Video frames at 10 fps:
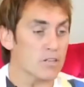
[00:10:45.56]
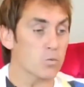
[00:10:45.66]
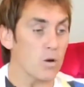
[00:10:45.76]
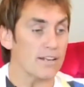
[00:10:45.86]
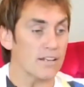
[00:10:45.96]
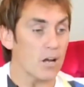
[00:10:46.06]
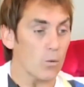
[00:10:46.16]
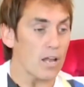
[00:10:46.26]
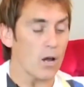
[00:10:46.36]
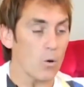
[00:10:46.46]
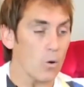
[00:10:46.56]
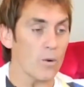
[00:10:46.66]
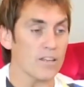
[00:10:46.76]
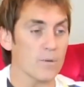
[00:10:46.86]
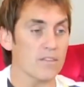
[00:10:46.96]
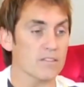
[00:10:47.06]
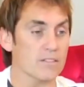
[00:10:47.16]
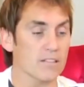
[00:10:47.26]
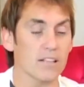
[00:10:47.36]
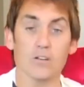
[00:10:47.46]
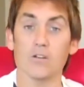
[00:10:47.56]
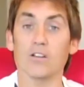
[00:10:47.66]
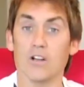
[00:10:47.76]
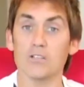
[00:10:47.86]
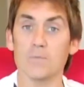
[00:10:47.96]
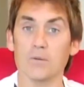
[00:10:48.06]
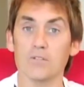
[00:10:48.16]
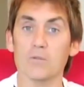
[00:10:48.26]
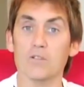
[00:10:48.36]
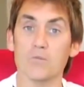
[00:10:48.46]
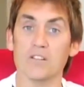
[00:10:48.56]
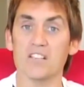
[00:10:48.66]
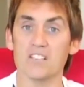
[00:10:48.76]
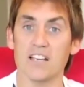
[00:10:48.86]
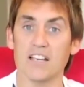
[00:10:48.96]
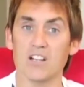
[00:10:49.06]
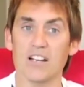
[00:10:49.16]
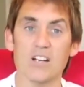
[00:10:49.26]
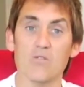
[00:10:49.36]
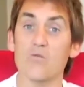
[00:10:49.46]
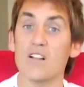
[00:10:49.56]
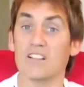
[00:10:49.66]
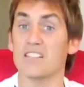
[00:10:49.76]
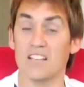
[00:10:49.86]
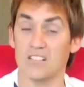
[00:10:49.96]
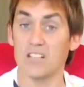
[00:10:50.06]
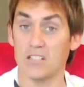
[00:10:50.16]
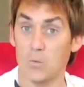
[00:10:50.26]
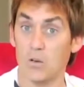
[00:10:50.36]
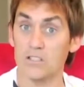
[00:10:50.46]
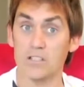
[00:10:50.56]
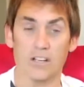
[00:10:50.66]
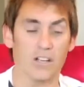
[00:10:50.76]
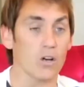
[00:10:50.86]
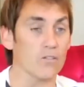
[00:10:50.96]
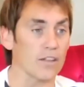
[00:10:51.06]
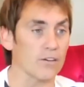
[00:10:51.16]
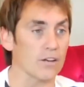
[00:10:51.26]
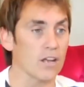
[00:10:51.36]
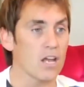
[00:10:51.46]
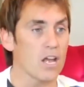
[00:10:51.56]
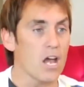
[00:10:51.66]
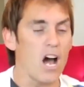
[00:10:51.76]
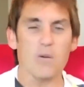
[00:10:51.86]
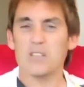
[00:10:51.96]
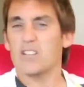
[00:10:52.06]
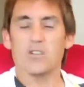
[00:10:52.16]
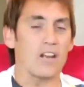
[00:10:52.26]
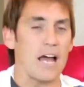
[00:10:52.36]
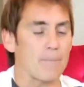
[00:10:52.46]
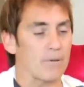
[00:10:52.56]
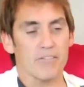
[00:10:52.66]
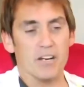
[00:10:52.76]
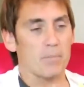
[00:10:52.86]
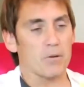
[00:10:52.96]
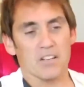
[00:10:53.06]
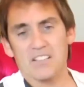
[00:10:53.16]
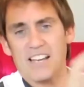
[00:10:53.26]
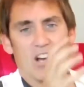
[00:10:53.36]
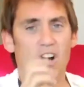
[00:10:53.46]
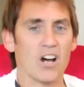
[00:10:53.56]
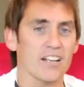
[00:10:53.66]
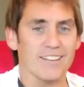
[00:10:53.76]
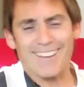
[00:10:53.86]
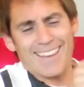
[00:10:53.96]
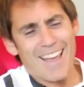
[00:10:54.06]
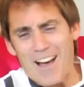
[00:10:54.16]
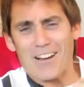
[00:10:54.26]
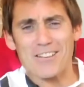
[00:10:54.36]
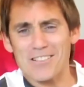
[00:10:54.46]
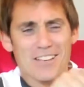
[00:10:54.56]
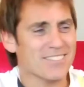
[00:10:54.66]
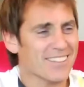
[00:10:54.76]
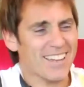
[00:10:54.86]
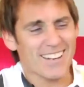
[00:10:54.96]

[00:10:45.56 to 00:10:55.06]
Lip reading: looking at people going, I'm making a difference. I feel needed. I feel appreciated. I'm giving out to other people. This is as good as it gets.